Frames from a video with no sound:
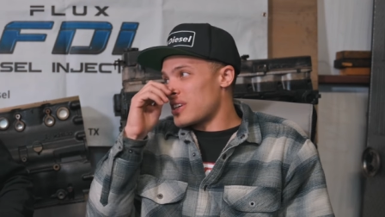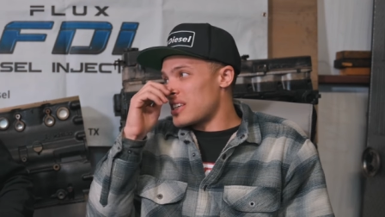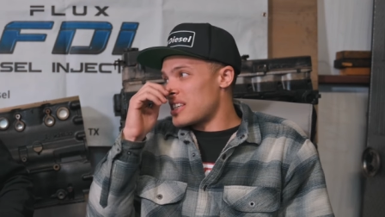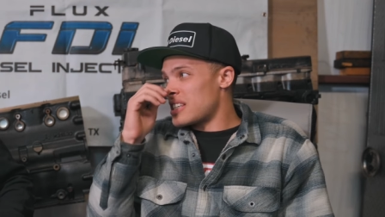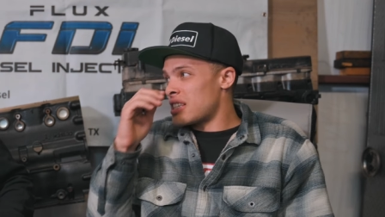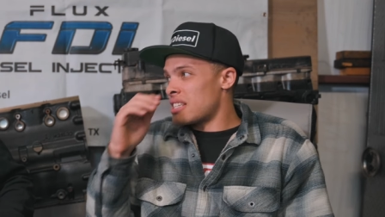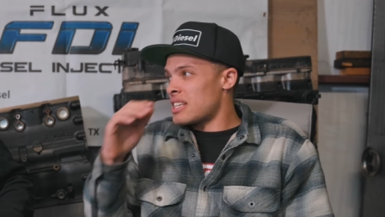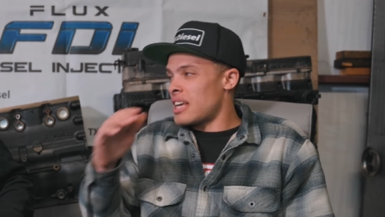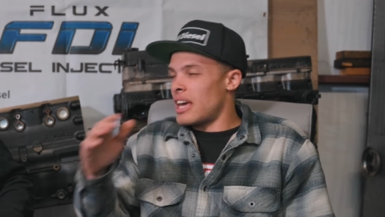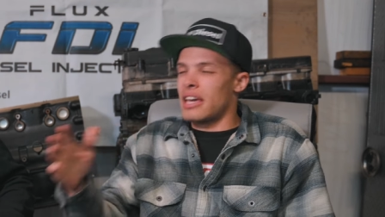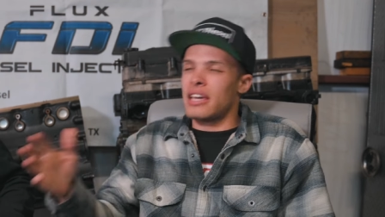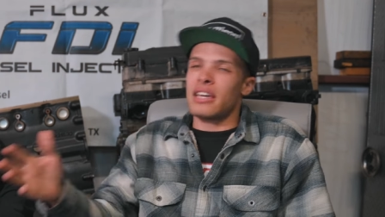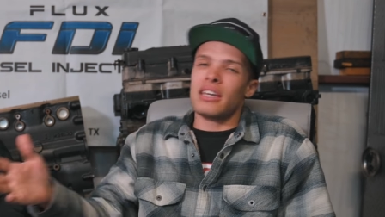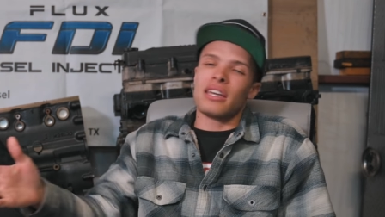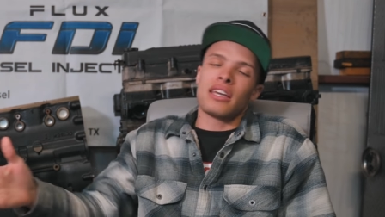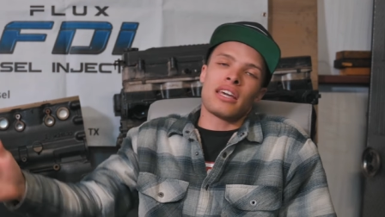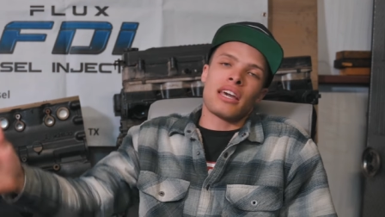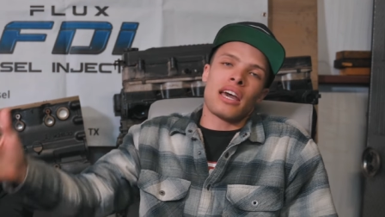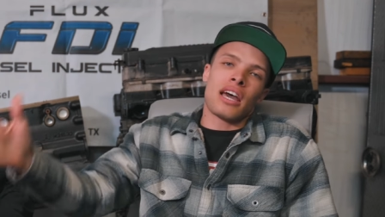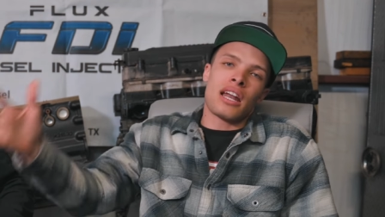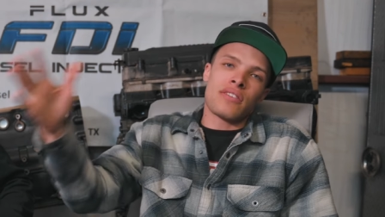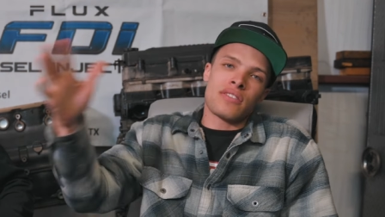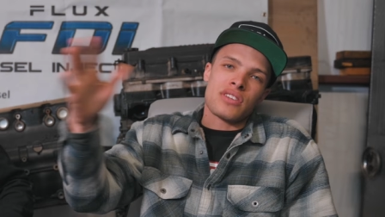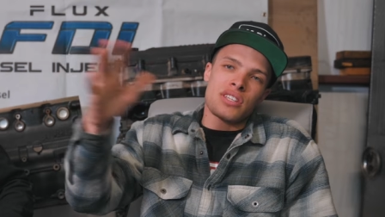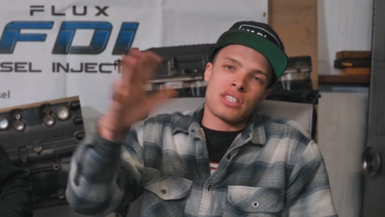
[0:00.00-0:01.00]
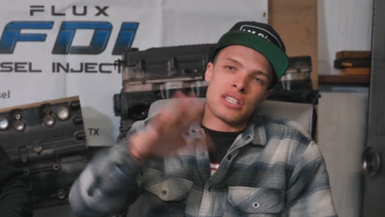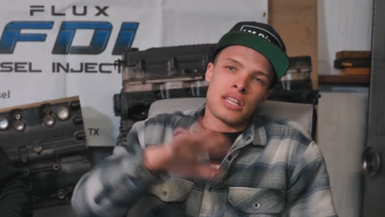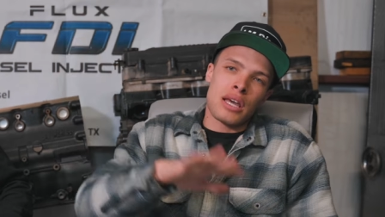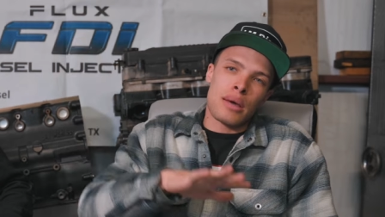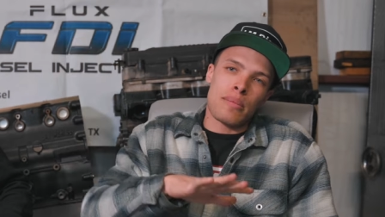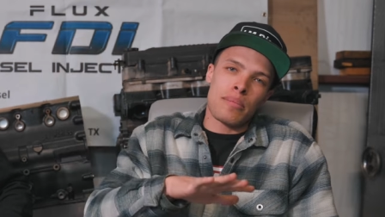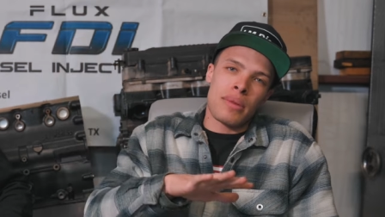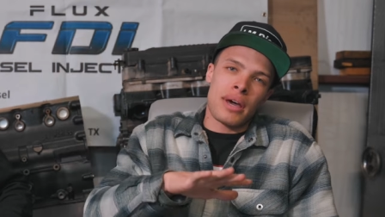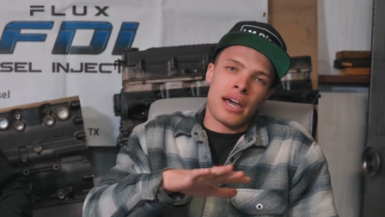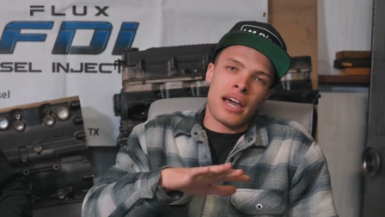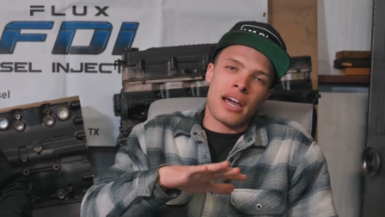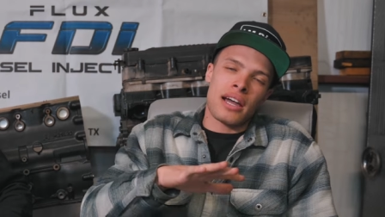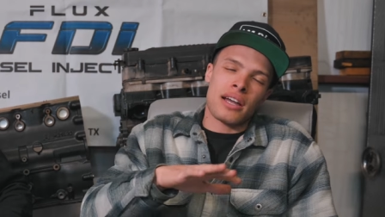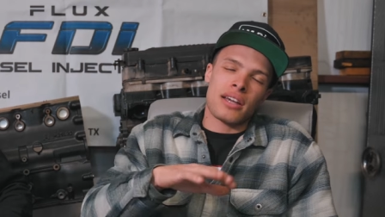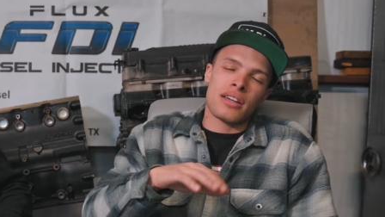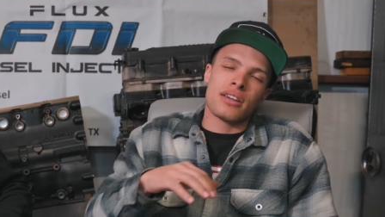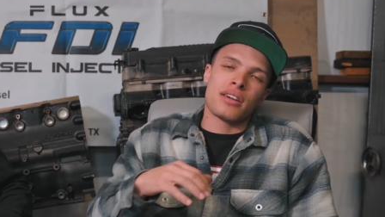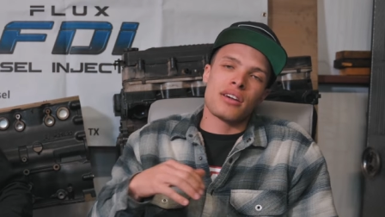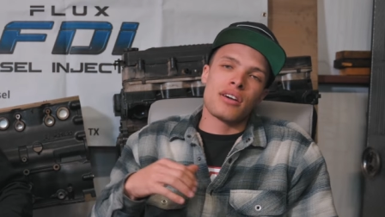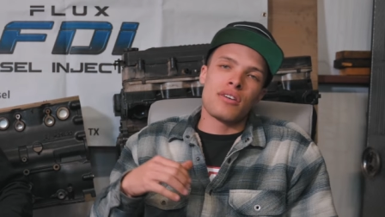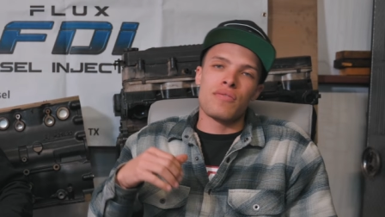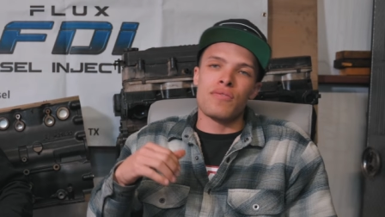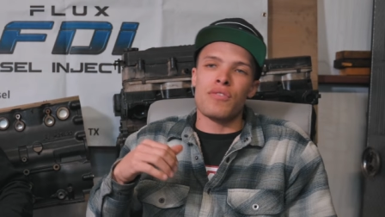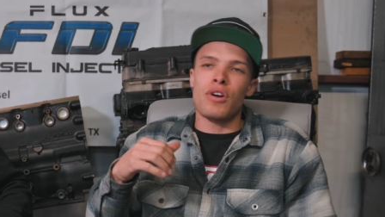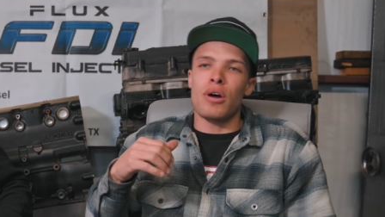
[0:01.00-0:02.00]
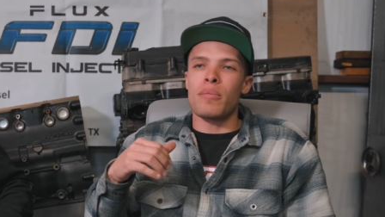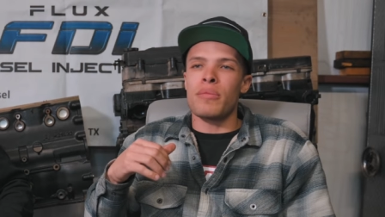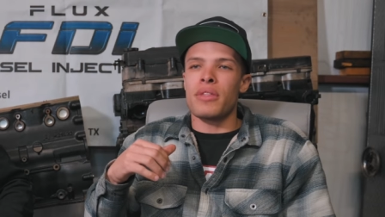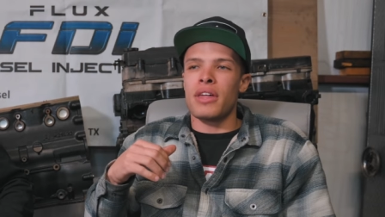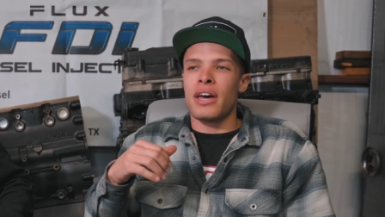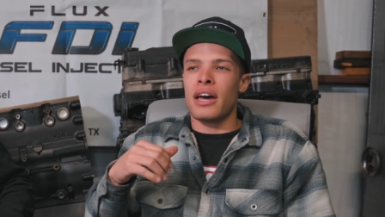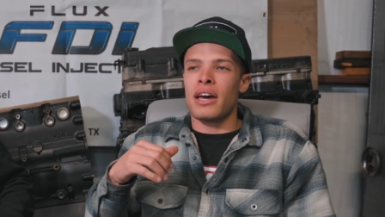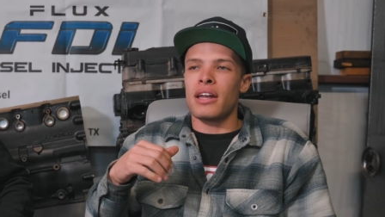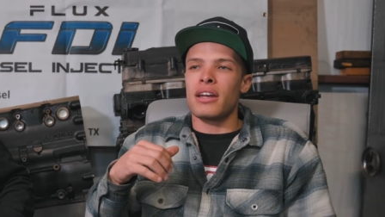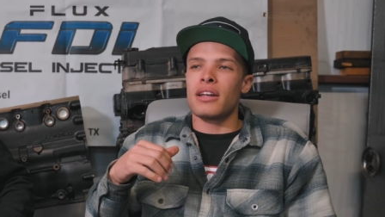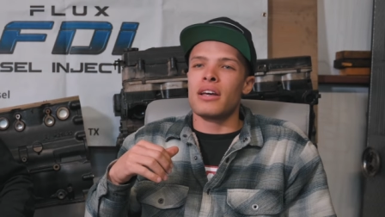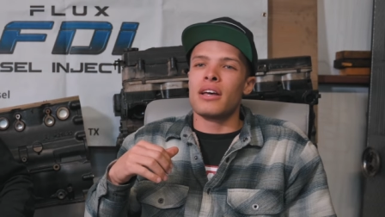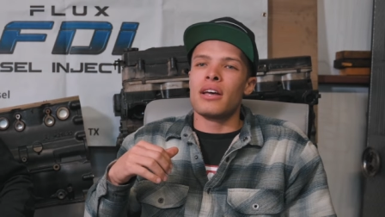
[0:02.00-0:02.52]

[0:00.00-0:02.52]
He's taking kind of a step back from that